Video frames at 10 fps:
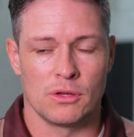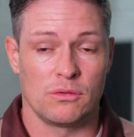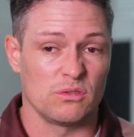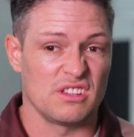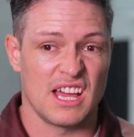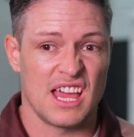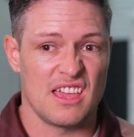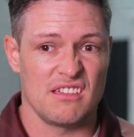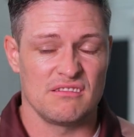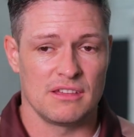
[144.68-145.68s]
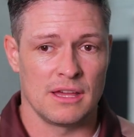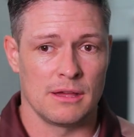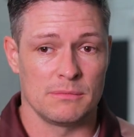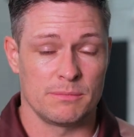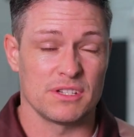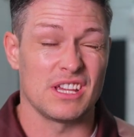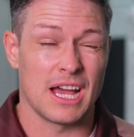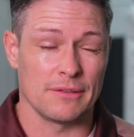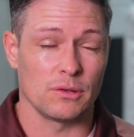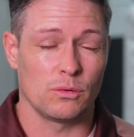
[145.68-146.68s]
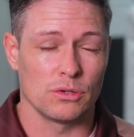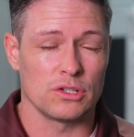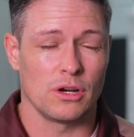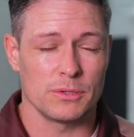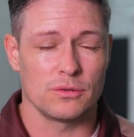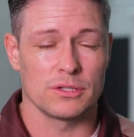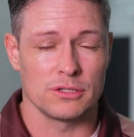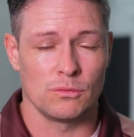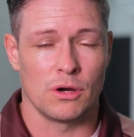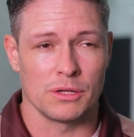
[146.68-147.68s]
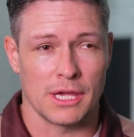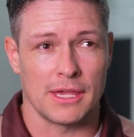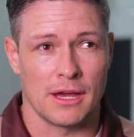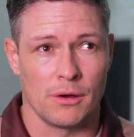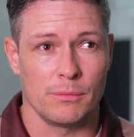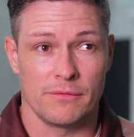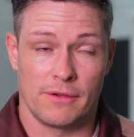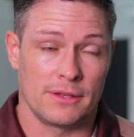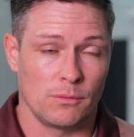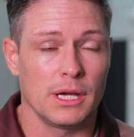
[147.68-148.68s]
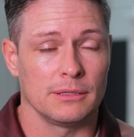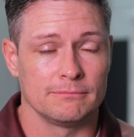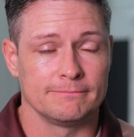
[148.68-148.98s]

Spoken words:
thought today, especially after quarter time, it took us a little while to get going. We found a way.